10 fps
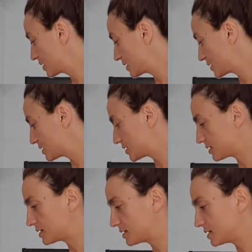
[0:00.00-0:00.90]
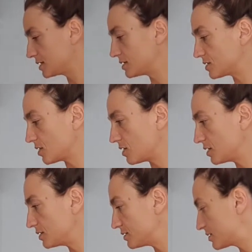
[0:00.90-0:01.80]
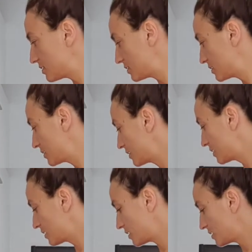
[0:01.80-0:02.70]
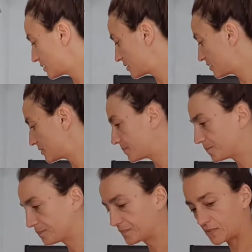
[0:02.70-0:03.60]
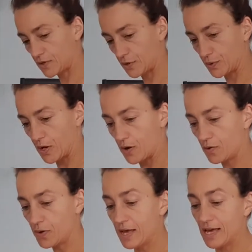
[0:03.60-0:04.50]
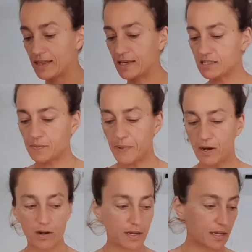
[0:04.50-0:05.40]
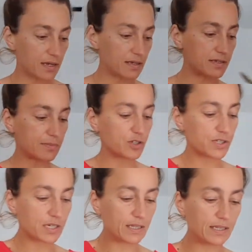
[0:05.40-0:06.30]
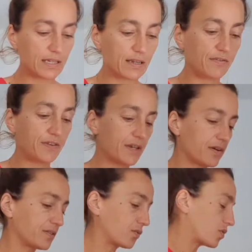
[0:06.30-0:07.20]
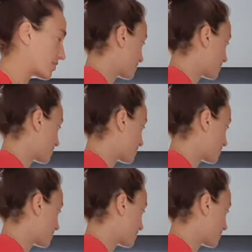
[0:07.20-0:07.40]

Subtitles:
this sea salt. There you go. The asparagus, I'm just going to leave here in the water